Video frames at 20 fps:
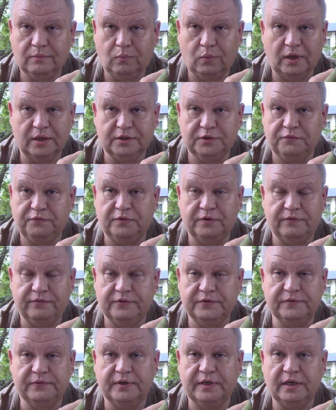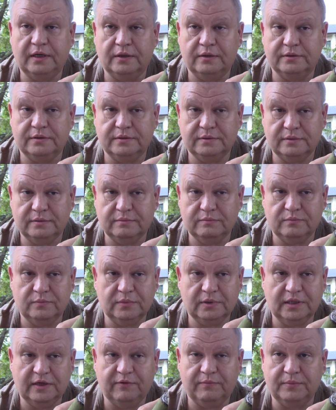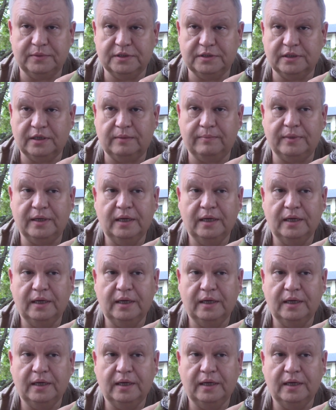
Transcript: watch a few of his videos, give him a sub.